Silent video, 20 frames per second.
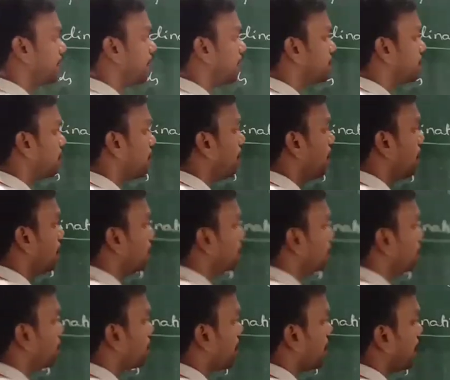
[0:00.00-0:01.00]
Next,
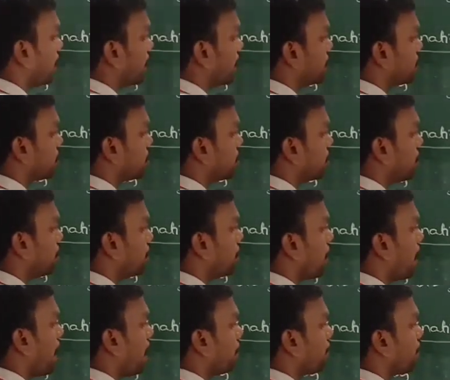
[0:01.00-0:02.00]
neutral ligands. If you
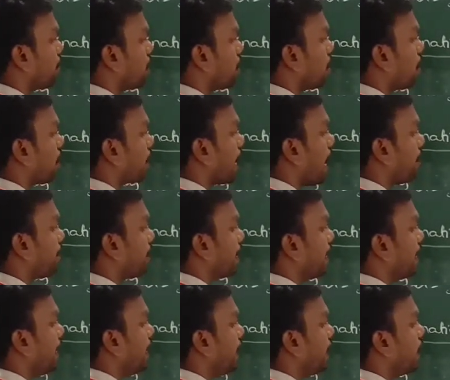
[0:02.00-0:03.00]
are not having
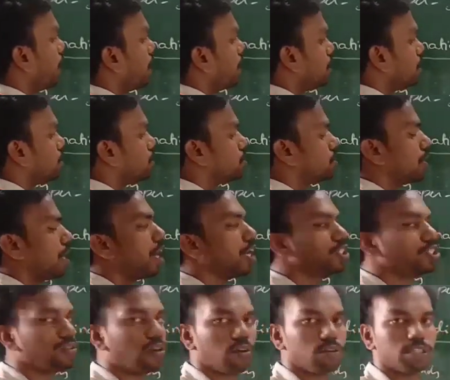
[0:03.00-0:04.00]
any
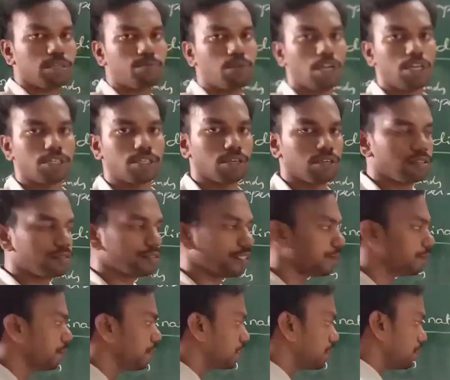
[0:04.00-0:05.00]
charge over the molecule,
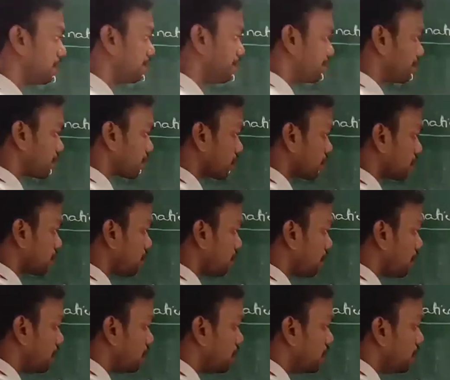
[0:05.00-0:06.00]
that means
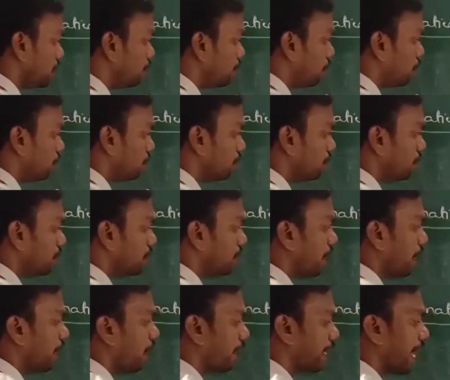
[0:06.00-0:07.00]
CO, you
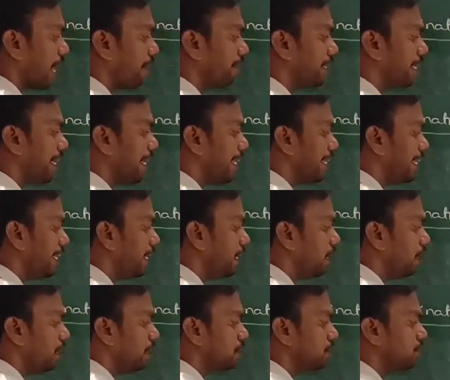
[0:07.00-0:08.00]
are not having any
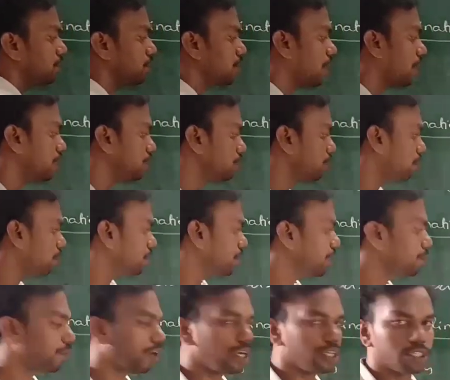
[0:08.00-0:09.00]
charge over
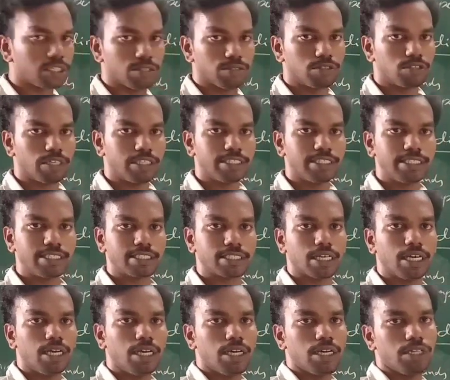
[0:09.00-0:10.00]
the molecule. So this is
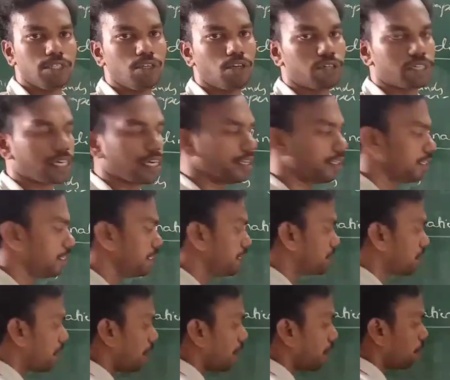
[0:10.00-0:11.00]
neutral. This is
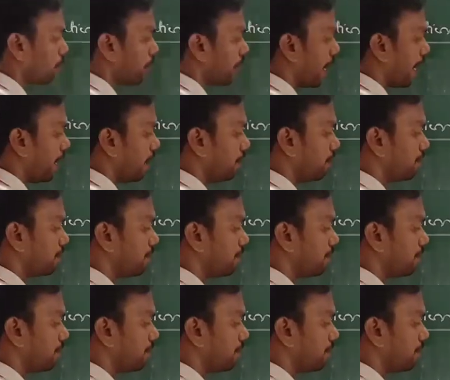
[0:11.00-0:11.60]
carbonyl.